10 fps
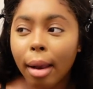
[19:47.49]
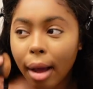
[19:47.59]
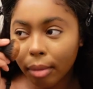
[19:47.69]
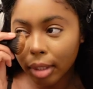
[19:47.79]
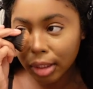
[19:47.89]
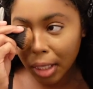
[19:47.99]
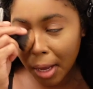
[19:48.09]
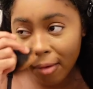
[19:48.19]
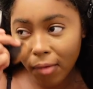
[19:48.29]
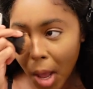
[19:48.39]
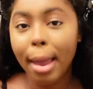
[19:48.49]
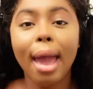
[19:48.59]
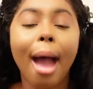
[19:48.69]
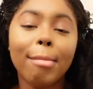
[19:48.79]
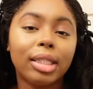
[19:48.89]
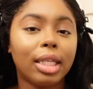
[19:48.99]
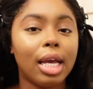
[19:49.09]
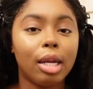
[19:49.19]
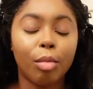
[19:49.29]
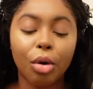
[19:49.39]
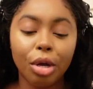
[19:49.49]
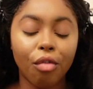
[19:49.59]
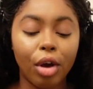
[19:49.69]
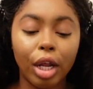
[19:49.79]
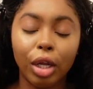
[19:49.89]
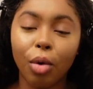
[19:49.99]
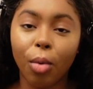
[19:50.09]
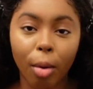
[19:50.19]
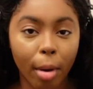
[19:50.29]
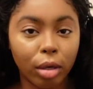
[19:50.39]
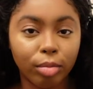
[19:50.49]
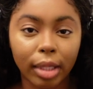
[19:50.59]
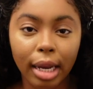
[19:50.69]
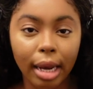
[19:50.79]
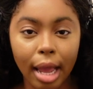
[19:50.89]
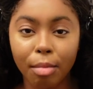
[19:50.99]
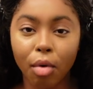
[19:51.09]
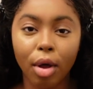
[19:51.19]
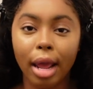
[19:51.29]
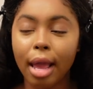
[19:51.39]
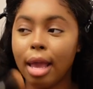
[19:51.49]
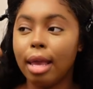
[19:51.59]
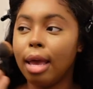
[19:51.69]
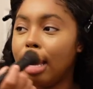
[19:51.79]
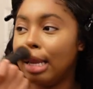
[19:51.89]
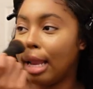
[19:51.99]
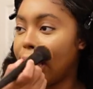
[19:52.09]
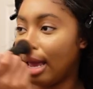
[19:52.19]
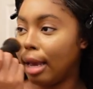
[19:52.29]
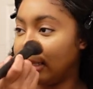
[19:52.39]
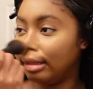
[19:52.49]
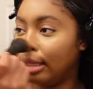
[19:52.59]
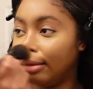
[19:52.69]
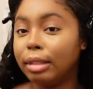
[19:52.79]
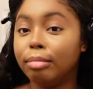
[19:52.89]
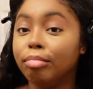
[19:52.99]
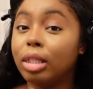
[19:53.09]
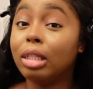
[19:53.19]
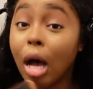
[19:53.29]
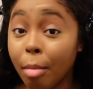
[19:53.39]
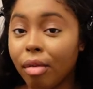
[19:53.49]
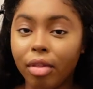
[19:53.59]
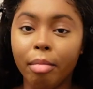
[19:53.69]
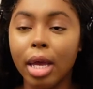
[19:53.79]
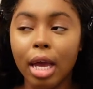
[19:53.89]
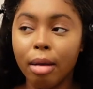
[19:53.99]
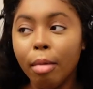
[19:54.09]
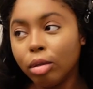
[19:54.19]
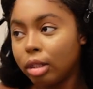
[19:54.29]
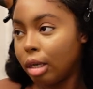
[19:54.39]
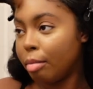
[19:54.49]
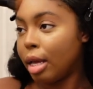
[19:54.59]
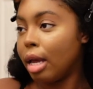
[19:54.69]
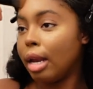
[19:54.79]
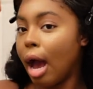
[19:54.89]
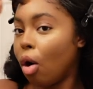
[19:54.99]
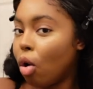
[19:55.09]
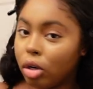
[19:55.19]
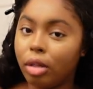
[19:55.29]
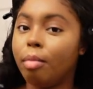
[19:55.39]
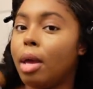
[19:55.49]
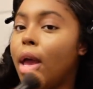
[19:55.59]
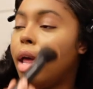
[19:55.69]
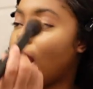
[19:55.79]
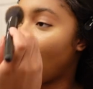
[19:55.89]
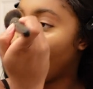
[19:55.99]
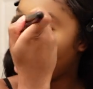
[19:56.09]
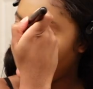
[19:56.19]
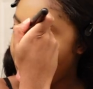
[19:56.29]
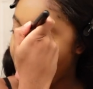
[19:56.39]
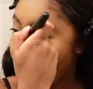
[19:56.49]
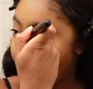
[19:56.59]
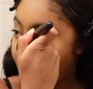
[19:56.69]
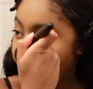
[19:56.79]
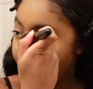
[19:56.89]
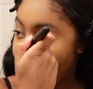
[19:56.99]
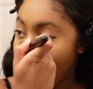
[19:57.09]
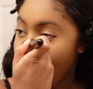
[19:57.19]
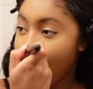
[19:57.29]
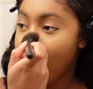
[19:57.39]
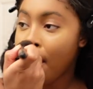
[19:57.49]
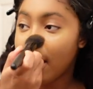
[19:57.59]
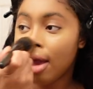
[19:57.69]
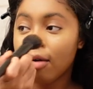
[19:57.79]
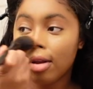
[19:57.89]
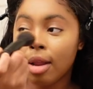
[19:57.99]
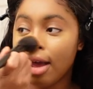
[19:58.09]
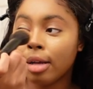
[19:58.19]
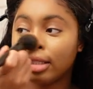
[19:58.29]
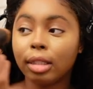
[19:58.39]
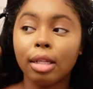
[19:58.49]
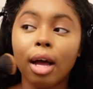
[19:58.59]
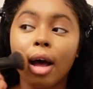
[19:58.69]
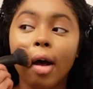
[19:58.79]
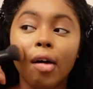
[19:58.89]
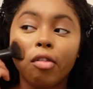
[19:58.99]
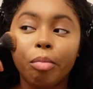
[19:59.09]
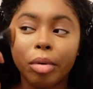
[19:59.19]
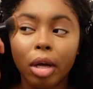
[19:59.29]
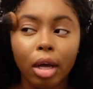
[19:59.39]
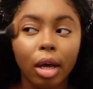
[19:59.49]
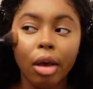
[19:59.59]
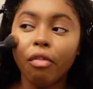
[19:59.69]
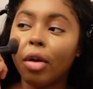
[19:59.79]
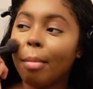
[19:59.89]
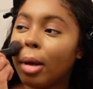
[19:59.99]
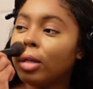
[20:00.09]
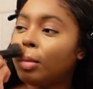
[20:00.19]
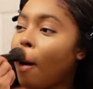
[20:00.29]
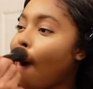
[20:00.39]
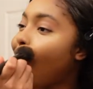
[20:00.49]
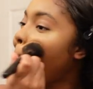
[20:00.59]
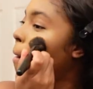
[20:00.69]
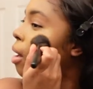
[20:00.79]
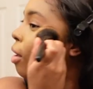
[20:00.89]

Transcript: like what does it give me? Yeah, I've been seeing them carrying around their little water bottles with their name on it, and yeah, like the, some, some of the men, most of the men, not all of the men, like work out here and there and stuff. But for the most part,